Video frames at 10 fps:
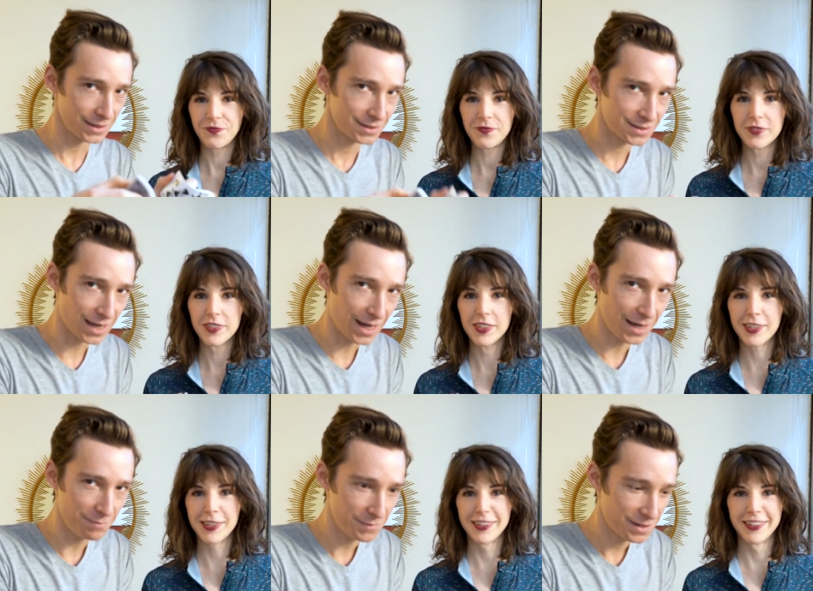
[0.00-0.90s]
Speaker 1: it's
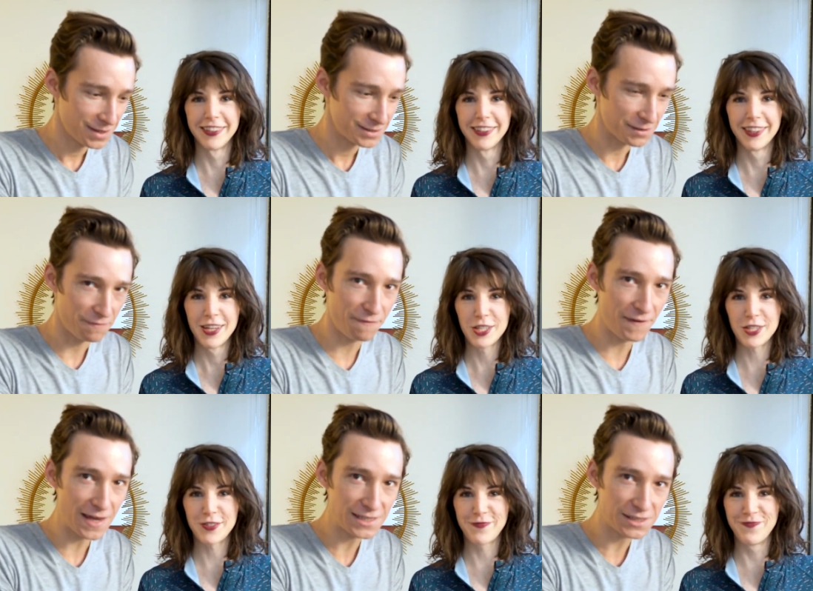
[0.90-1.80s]
time to
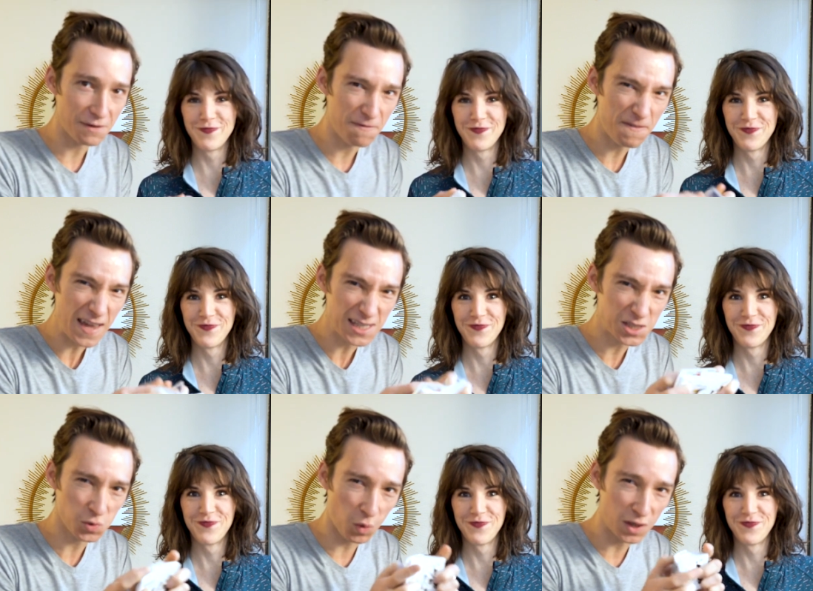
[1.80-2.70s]
face the
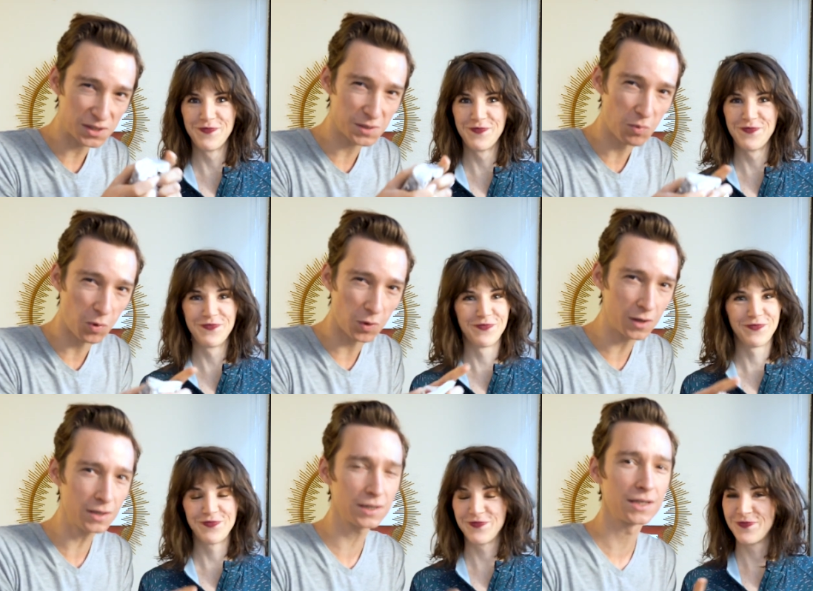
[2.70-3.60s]
fates once
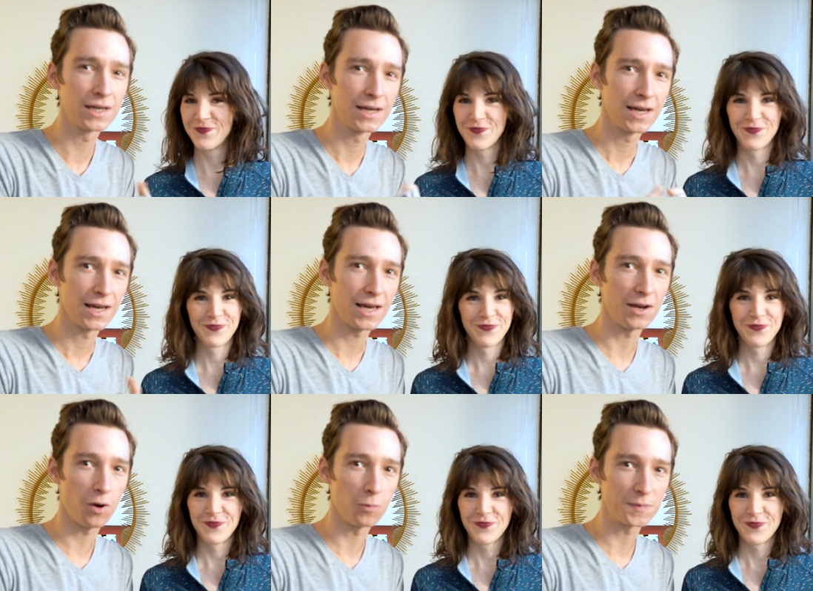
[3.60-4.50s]
more and
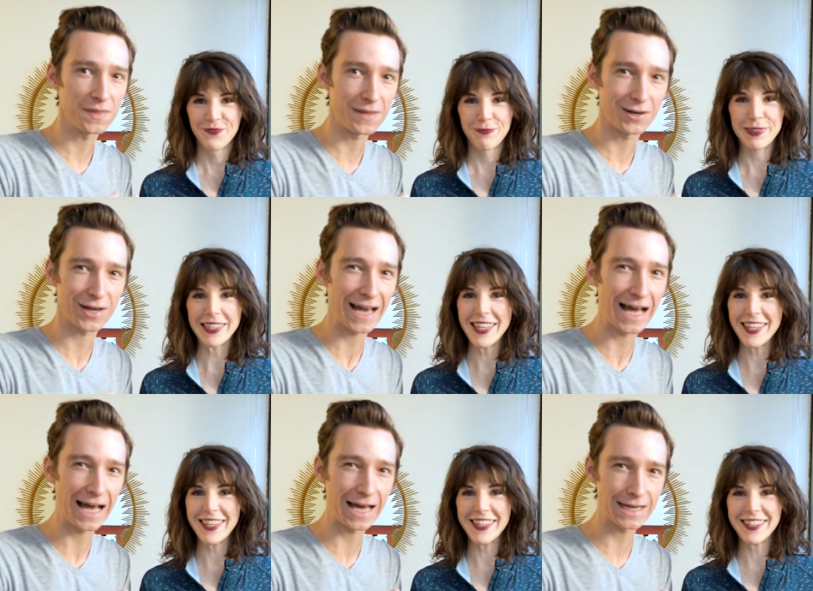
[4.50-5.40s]
hope that they're please
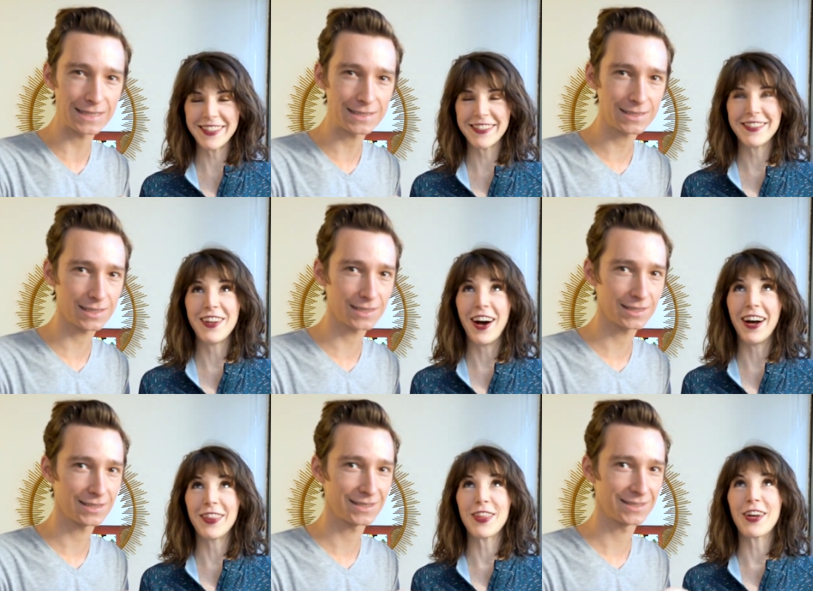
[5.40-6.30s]
kind. Please
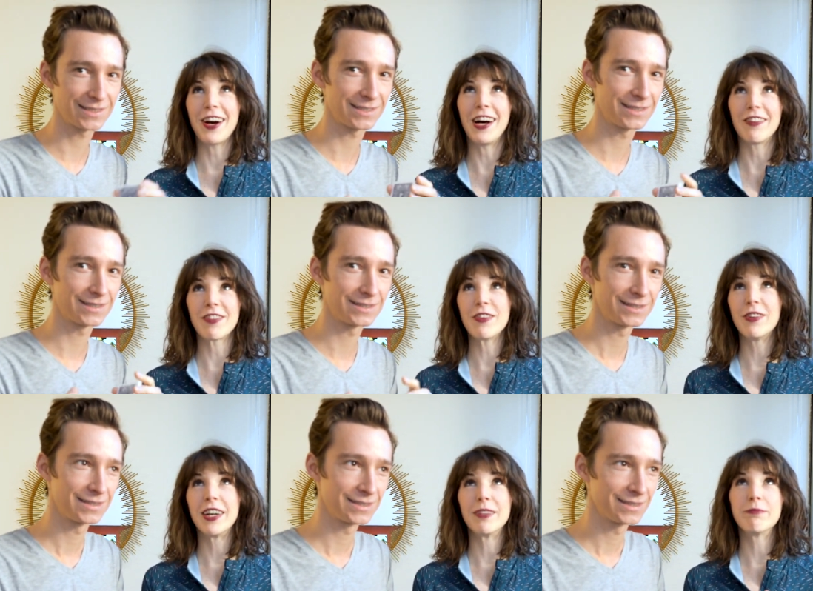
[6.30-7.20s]
Speaker 2: not the coffee
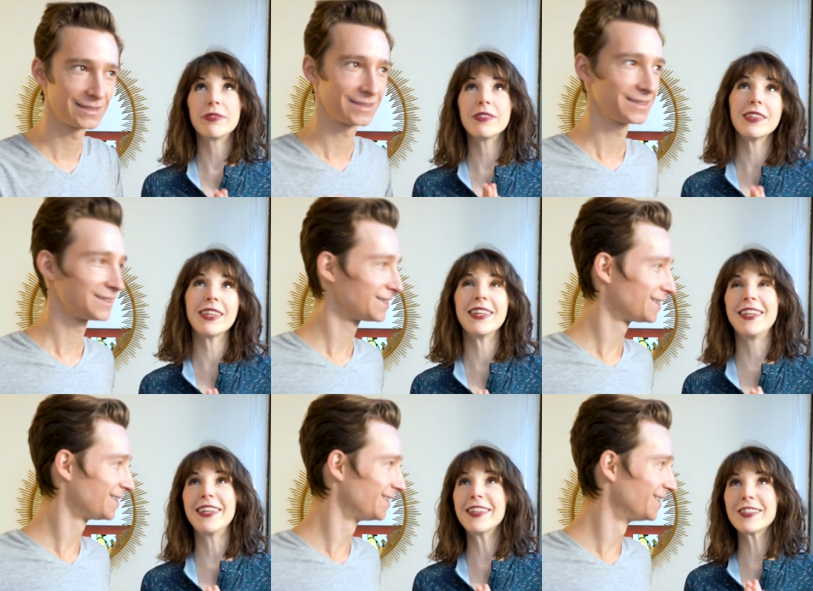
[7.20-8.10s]
one.
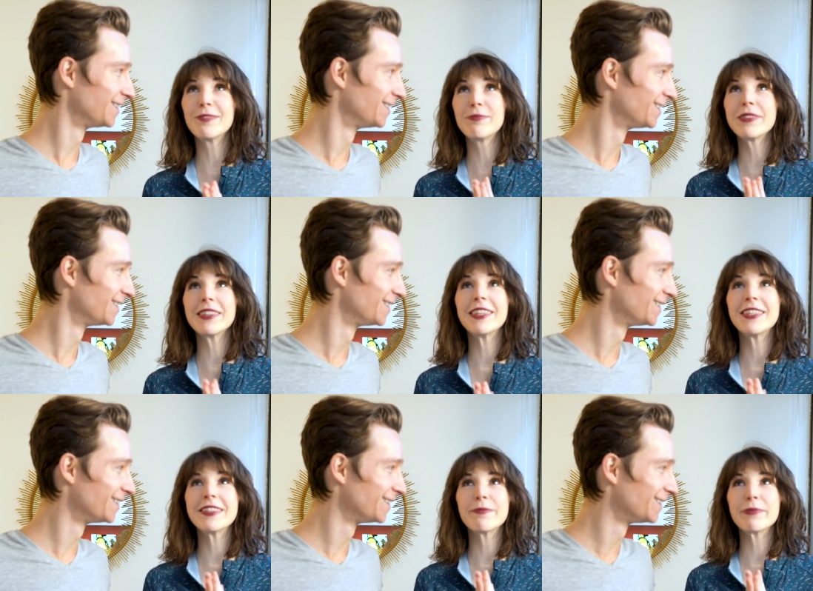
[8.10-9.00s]
Please,
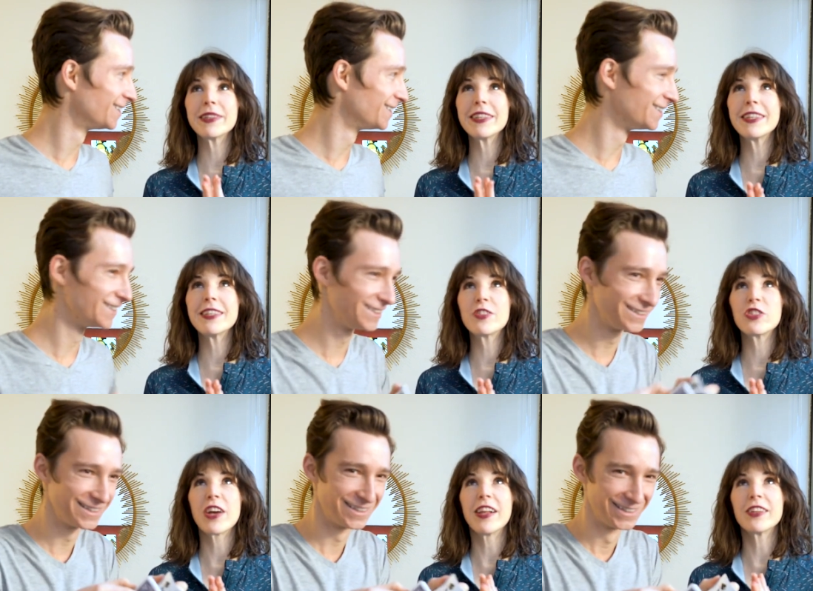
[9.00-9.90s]
please, please
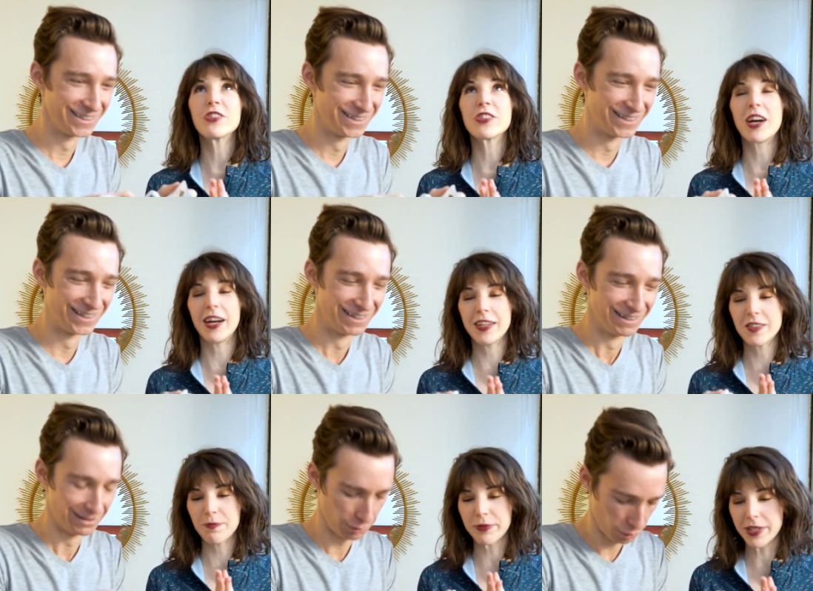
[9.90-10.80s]
challenge gods.
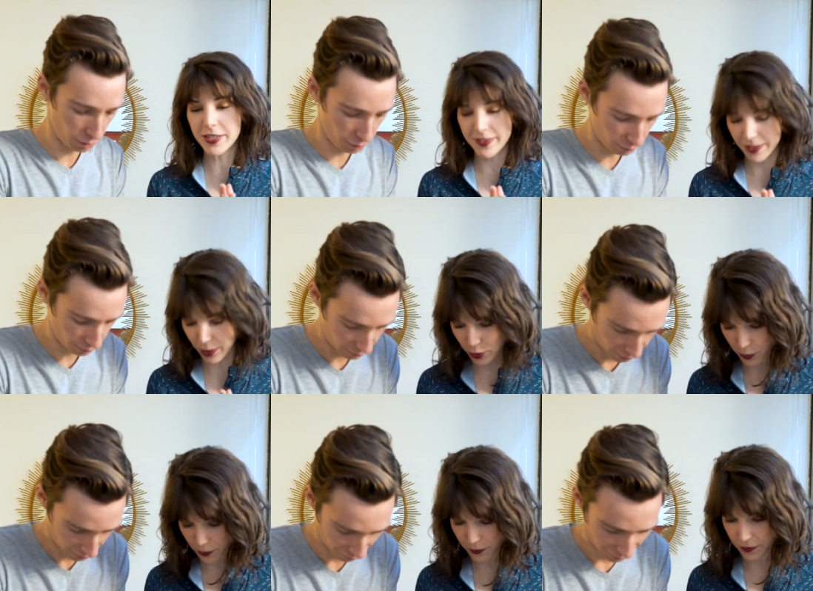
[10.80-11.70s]
Please.
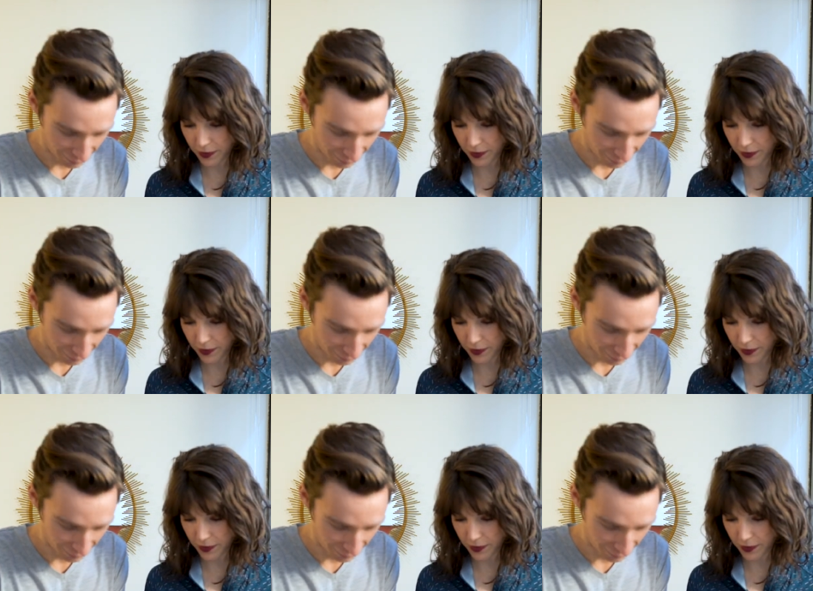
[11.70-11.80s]
Oh. oh.